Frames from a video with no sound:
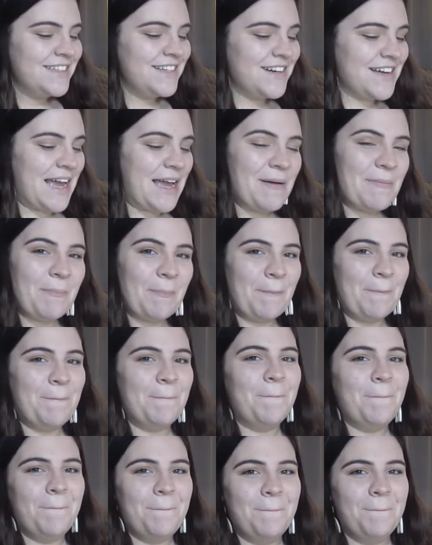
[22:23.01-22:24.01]
Okay.
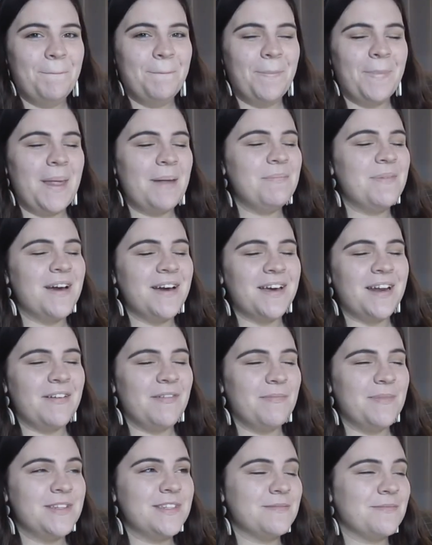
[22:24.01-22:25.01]
I'm not gonna
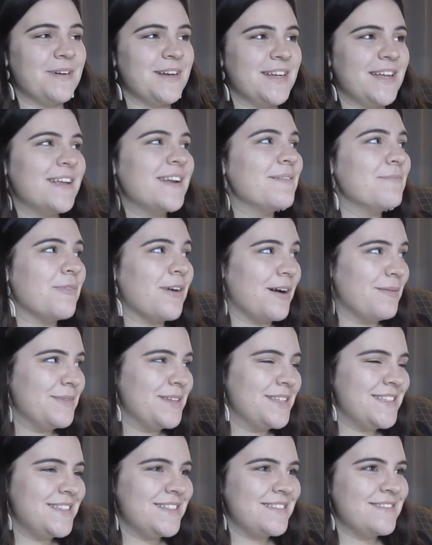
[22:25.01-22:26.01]
have a mental breakdown, I
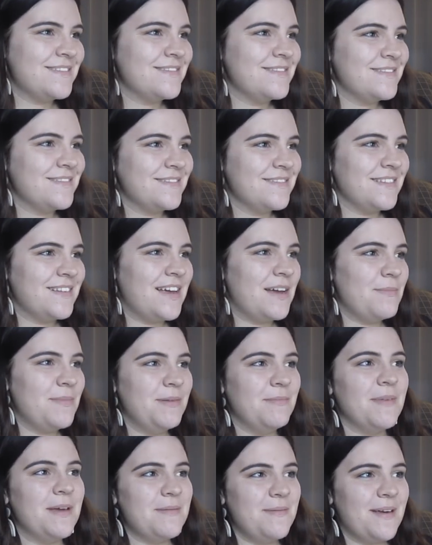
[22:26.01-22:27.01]
promise. I
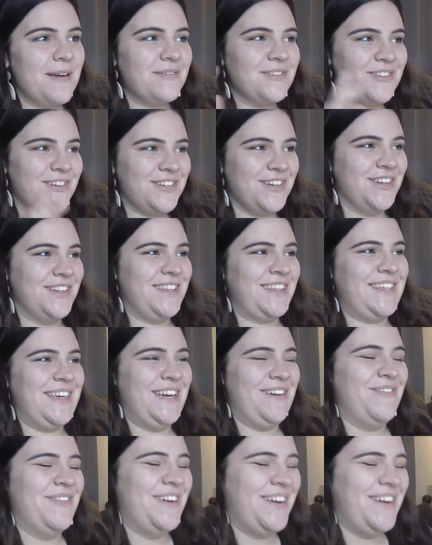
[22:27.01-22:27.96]
mean, maybe after the camera.